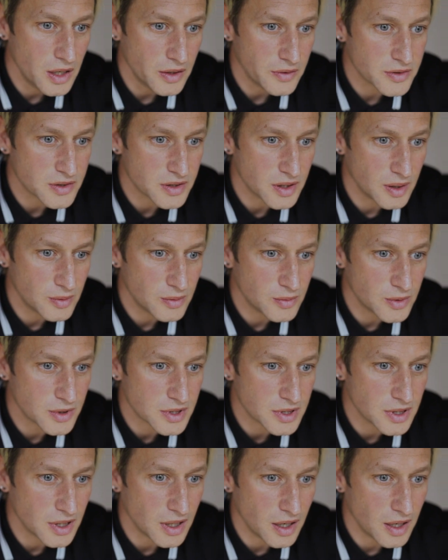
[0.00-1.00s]
If someone
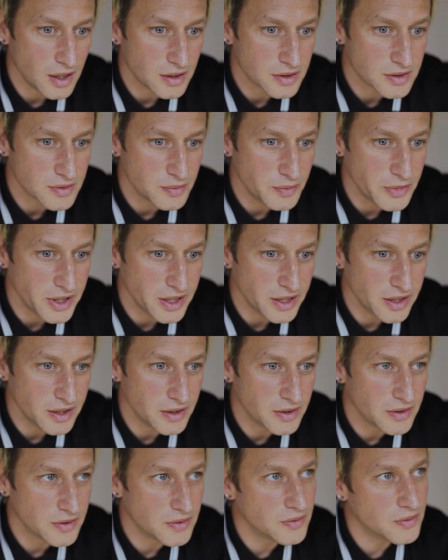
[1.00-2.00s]
was to ask
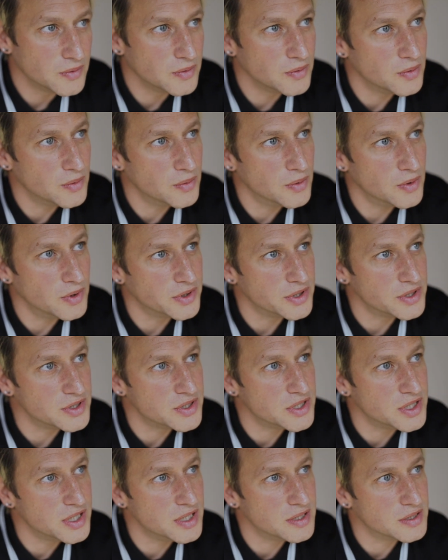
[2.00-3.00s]
me, what
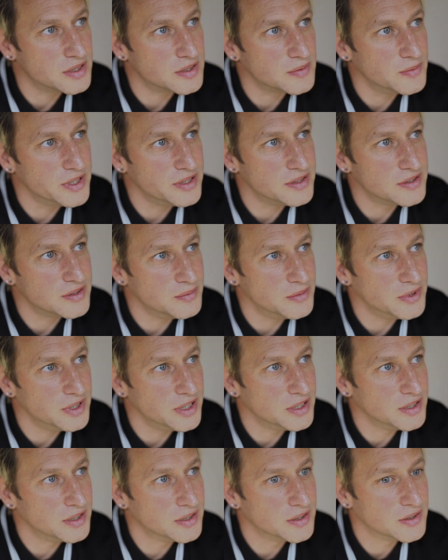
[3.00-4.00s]
does Jesus mean to
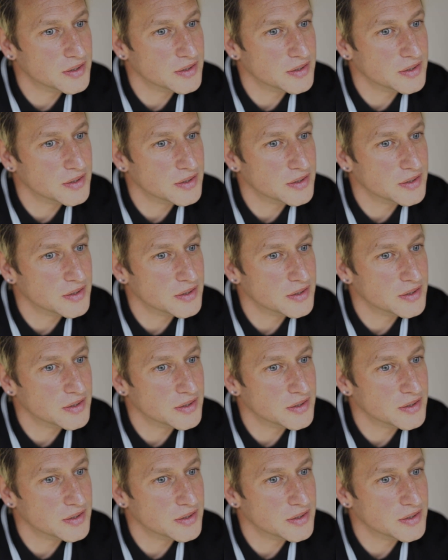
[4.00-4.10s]
me?